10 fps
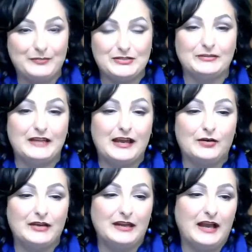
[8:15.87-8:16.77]
So
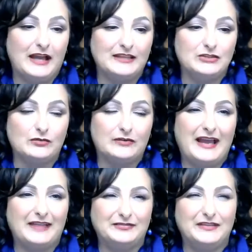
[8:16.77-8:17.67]
now I don't
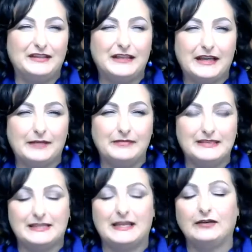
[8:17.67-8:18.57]
have to feel like I'm
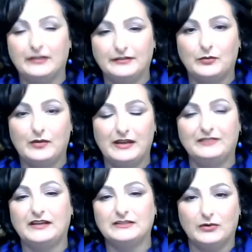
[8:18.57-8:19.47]
missing out on the wine
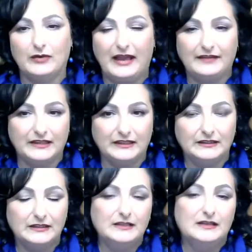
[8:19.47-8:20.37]
if I don't have it.
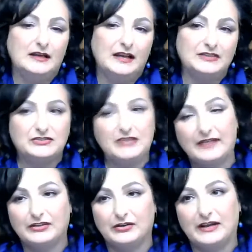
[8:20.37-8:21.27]
I just
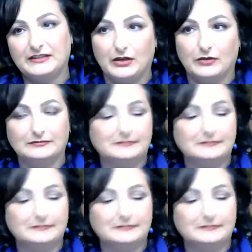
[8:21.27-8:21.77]
have it or I don't.